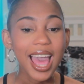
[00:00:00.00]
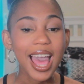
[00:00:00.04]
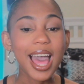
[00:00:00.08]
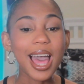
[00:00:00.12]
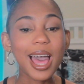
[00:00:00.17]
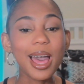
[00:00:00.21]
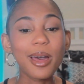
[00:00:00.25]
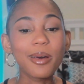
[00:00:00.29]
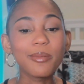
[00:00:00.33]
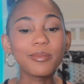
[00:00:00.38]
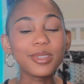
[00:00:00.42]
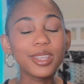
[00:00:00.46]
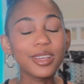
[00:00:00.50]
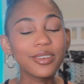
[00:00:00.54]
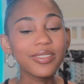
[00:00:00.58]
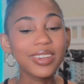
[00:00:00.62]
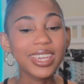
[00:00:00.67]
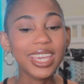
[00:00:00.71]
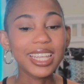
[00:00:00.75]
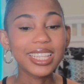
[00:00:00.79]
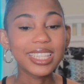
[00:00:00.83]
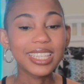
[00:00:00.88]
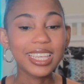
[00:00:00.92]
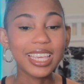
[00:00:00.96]
don't
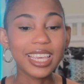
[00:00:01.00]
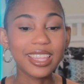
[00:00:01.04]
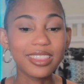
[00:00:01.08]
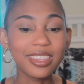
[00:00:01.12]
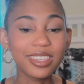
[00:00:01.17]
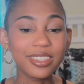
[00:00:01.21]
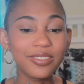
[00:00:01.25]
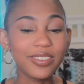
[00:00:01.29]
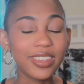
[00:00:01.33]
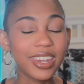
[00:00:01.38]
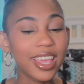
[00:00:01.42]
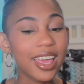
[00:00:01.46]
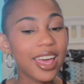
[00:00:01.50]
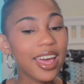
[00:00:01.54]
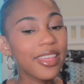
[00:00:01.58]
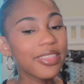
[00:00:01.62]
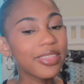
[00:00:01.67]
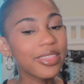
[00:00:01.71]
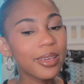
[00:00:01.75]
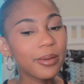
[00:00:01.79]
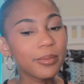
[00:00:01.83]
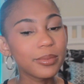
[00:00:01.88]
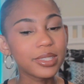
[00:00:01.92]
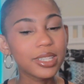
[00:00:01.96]
forget to give this video a
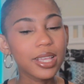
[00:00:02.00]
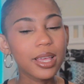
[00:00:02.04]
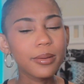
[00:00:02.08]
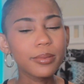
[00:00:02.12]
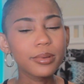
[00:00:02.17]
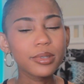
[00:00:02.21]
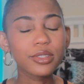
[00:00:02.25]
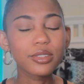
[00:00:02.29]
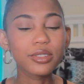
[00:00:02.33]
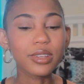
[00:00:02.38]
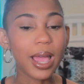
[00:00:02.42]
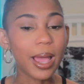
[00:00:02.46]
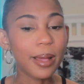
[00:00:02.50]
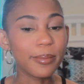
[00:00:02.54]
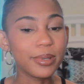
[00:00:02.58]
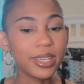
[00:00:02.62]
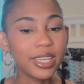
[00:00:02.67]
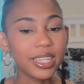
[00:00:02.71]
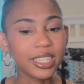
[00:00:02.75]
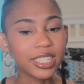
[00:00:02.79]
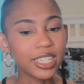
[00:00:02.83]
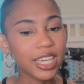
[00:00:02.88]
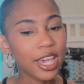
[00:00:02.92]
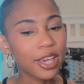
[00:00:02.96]
thumbs up, subscribe
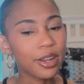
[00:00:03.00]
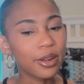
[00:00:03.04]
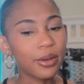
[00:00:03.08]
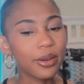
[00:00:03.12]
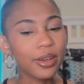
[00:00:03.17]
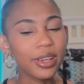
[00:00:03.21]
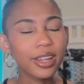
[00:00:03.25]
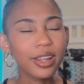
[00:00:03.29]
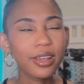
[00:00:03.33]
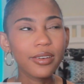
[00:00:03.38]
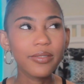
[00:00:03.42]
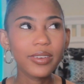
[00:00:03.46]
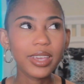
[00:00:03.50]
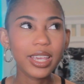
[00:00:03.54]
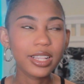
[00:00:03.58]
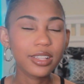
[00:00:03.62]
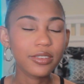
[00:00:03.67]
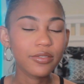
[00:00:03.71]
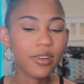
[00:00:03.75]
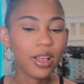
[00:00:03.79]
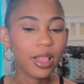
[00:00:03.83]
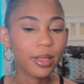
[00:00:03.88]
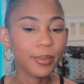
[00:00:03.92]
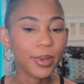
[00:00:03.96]
to the channel, and don't forget
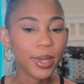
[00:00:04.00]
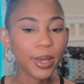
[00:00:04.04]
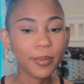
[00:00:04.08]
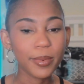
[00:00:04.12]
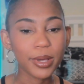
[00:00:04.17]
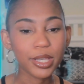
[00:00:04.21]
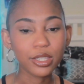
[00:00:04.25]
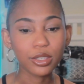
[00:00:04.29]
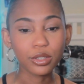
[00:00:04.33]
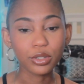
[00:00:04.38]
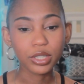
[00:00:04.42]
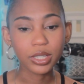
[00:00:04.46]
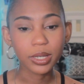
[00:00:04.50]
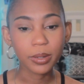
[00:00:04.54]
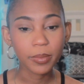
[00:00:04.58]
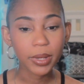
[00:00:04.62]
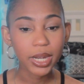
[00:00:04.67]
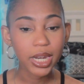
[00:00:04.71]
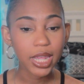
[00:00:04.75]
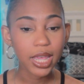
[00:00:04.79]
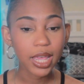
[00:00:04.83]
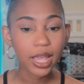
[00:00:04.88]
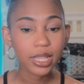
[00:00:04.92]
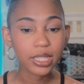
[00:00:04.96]
to follow me on my social
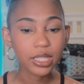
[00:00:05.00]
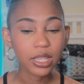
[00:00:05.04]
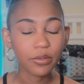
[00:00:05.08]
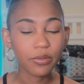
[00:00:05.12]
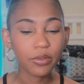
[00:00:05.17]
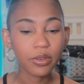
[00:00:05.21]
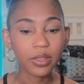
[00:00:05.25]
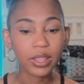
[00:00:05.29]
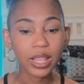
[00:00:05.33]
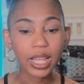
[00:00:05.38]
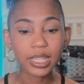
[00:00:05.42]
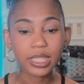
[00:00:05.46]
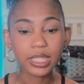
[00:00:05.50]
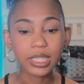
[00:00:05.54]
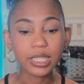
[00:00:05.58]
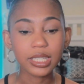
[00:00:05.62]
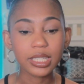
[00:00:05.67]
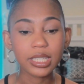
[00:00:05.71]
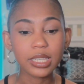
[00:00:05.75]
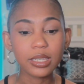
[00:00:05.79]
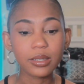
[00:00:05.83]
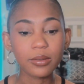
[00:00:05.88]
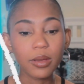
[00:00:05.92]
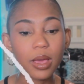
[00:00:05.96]
medias if you'd like to
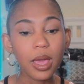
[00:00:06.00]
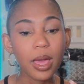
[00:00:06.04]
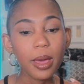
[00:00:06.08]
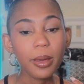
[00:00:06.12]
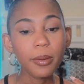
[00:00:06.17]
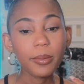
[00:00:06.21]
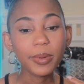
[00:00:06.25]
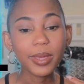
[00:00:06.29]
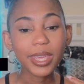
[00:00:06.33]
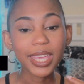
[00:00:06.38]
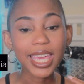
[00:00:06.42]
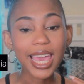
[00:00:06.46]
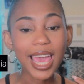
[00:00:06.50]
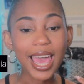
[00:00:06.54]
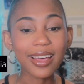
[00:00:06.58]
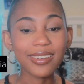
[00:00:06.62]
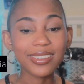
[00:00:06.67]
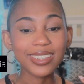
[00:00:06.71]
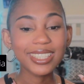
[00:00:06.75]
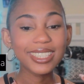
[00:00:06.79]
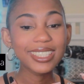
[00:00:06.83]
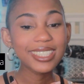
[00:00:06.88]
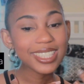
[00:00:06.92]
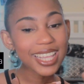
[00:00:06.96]
see me
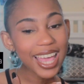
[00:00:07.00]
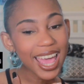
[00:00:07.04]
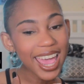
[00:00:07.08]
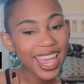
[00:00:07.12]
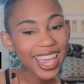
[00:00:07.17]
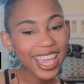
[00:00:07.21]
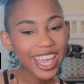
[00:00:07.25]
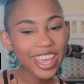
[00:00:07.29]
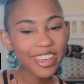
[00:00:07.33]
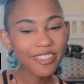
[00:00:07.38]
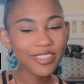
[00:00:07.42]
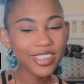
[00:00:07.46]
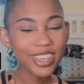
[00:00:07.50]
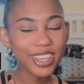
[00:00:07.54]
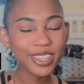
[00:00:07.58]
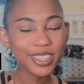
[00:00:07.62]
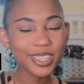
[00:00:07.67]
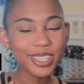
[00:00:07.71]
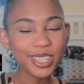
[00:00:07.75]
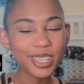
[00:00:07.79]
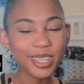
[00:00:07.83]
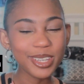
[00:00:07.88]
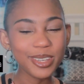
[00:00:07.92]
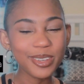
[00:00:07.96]
outside of
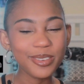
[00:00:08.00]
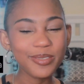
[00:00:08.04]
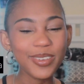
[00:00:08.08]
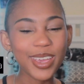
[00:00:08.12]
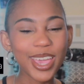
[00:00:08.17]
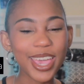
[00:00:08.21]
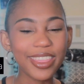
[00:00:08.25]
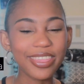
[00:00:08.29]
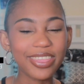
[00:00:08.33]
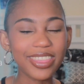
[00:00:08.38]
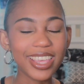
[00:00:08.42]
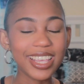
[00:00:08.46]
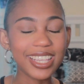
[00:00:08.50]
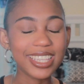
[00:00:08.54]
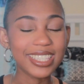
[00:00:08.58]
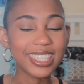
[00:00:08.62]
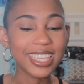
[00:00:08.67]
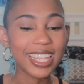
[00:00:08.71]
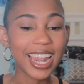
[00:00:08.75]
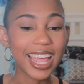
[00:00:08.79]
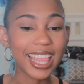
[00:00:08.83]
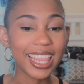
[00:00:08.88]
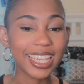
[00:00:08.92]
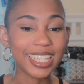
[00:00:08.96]
YouTube and things
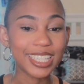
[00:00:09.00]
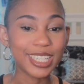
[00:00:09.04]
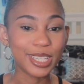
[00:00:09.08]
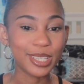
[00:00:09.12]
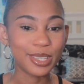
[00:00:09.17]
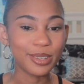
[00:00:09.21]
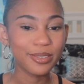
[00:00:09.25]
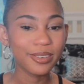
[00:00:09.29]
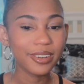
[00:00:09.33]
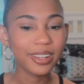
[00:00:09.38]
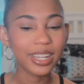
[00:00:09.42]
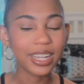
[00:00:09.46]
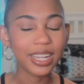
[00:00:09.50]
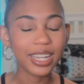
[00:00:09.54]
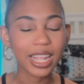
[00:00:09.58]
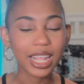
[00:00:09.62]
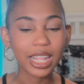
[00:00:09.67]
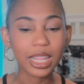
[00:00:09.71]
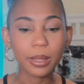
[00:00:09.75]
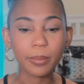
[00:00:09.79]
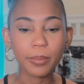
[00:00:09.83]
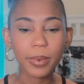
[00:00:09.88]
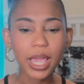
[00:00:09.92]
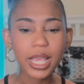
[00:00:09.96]
that I like to do on a
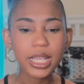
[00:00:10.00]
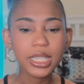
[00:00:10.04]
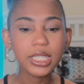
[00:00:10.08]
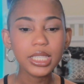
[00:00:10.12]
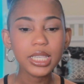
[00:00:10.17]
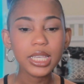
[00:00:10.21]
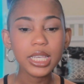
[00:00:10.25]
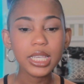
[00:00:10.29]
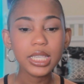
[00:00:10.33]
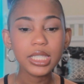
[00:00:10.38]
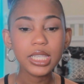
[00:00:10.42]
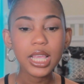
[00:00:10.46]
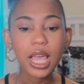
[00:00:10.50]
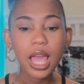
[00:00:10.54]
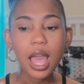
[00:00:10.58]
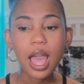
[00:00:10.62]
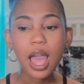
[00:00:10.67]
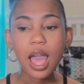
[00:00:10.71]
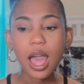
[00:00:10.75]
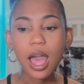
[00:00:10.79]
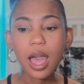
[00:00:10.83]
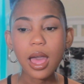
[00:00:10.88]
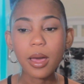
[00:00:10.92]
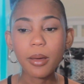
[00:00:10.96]
daily basis.
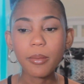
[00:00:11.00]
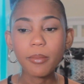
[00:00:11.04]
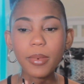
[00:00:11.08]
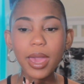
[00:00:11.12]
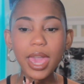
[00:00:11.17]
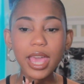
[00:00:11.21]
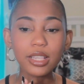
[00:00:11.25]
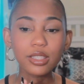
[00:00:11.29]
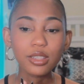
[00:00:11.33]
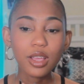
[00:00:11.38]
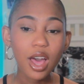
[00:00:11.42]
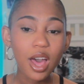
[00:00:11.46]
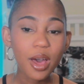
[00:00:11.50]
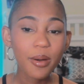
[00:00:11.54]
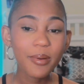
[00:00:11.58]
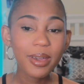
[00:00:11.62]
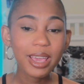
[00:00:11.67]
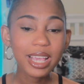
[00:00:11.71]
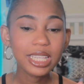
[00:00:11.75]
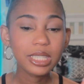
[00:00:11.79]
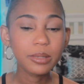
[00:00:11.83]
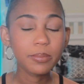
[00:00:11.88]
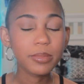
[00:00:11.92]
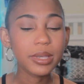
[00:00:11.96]
As
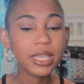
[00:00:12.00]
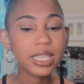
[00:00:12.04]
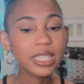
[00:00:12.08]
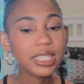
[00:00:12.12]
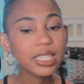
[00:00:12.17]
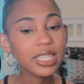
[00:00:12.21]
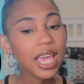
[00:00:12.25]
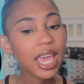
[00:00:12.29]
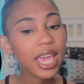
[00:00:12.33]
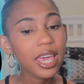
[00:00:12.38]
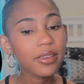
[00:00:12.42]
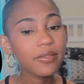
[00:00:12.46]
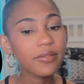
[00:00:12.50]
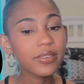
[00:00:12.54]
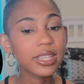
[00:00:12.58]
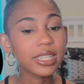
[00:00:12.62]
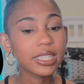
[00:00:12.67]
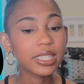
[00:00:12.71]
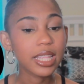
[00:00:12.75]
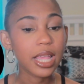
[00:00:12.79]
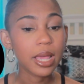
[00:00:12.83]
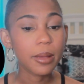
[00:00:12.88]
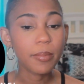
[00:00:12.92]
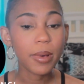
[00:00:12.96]
always, be safe and
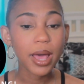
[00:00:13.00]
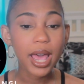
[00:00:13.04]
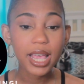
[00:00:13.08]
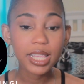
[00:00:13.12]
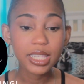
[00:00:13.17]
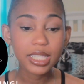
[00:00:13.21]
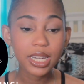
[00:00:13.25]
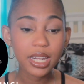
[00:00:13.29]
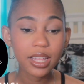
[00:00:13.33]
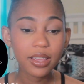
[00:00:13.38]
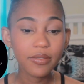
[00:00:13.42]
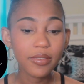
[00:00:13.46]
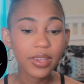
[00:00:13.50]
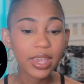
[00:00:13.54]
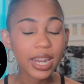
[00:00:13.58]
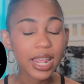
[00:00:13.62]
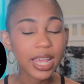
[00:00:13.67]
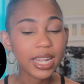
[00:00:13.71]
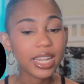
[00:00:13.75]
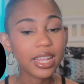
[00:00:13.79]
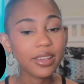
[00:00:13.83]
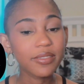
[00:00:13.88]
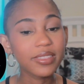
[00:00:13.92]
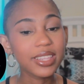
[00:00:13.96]
stay positive, and
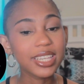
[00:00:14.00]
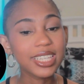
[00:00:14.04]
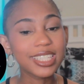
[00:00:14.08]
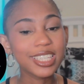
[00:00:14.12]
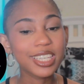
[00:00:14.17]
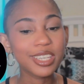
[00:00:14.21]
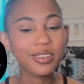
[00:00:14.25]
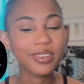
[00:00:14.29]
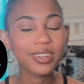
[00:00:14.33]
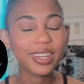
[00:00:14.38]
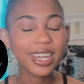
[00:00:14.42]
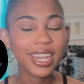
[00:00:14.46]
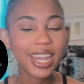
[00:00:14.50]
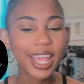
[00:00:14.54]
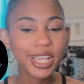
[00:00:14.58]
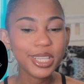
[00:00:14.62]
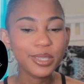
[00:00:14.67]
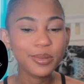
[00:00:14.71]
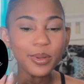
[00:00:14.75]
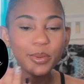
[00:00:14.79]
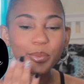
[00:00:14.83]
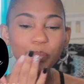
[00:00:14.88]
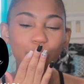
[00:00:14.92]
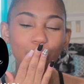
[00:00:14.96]
I'll definitely see you in the
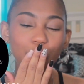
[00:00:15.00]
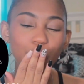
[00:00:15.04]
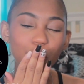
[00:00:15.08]
next one.